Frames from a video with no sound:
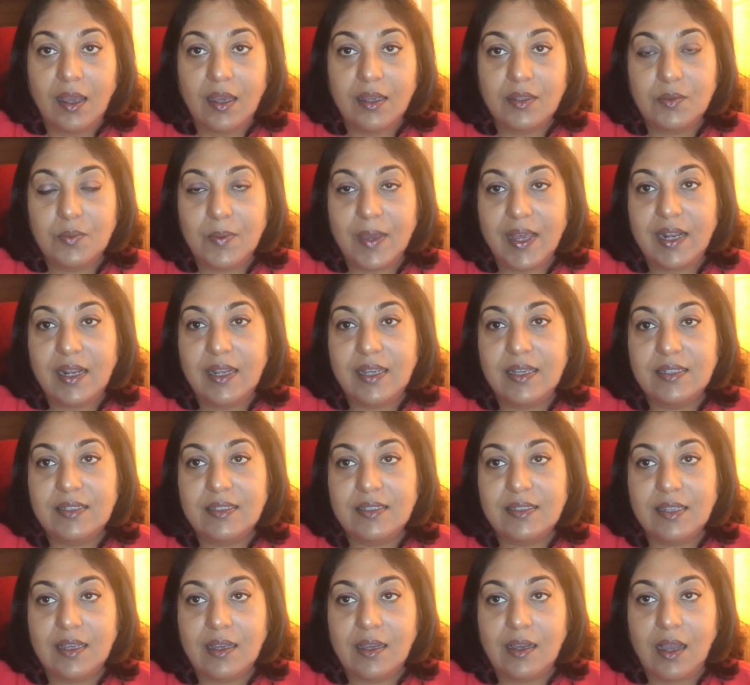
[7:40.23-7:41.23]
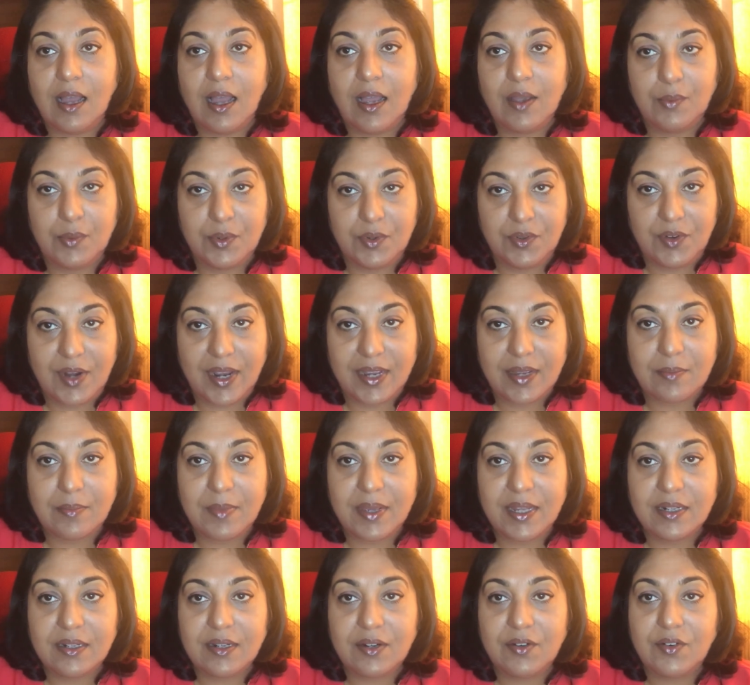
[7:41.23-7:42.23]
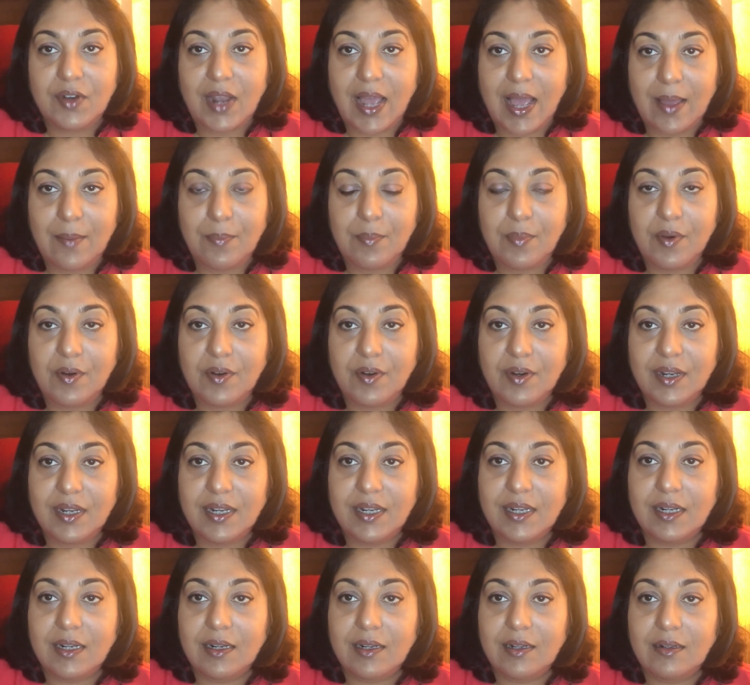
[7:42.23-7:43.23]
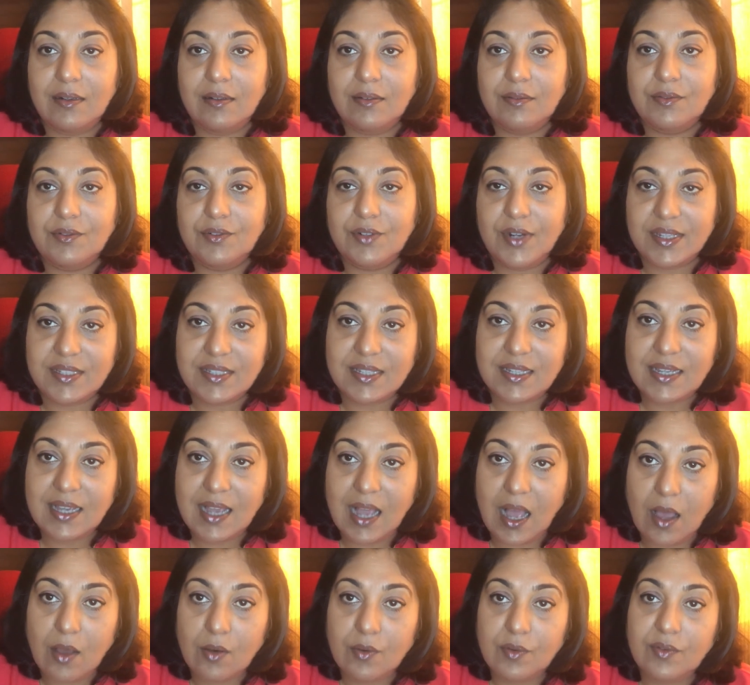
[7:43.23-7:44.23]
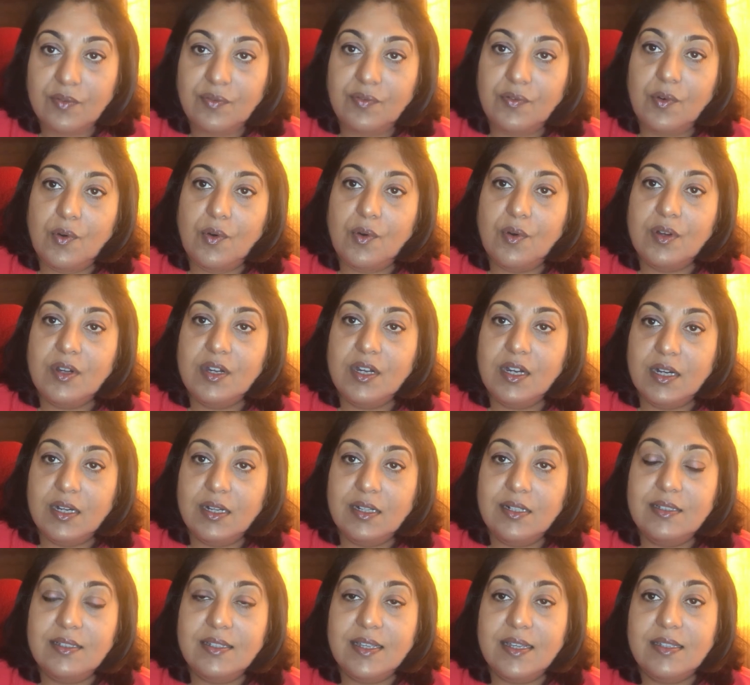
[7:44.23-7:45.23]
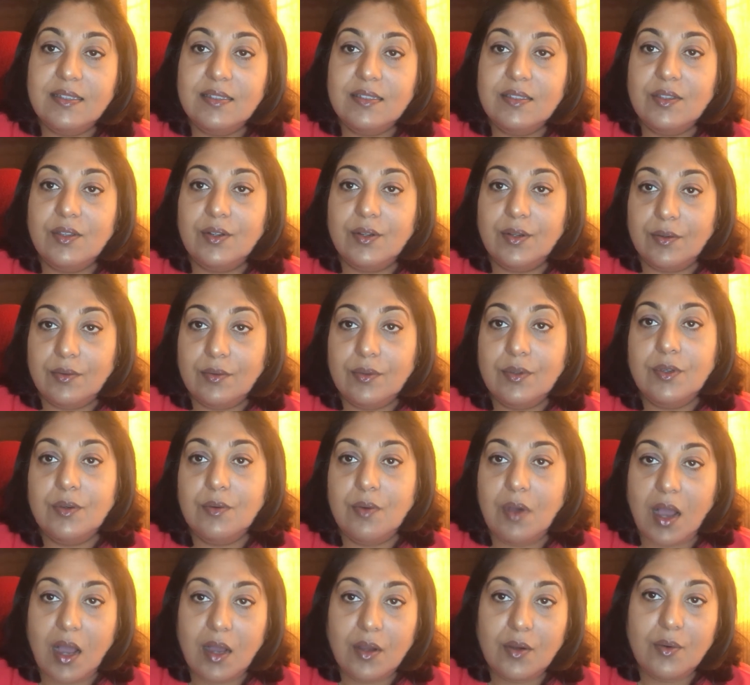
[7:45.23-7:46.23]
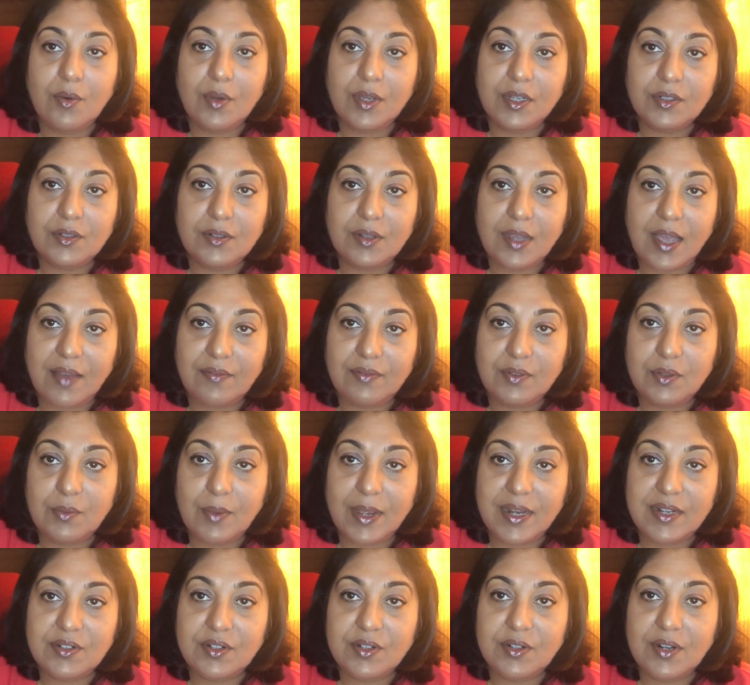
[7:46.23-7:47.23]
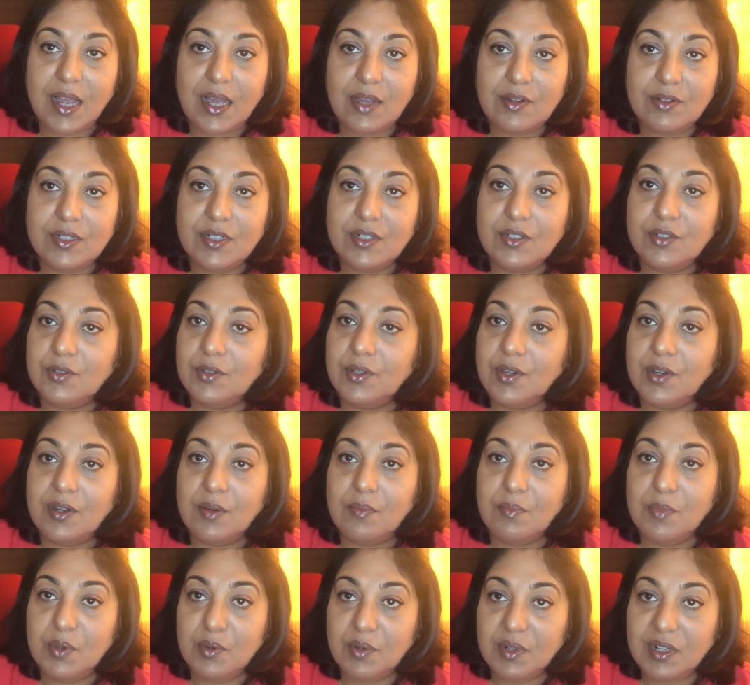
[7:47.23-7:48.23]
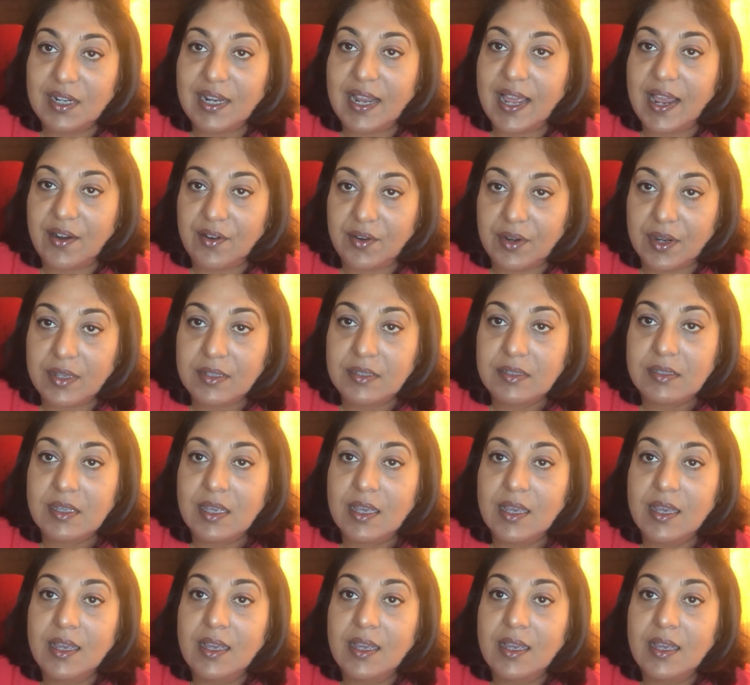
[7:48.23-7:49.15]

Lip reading: as well as I would recommend a wrap or a little dressing gown for girls, as you know, you are going to have to venture out into your communal areas.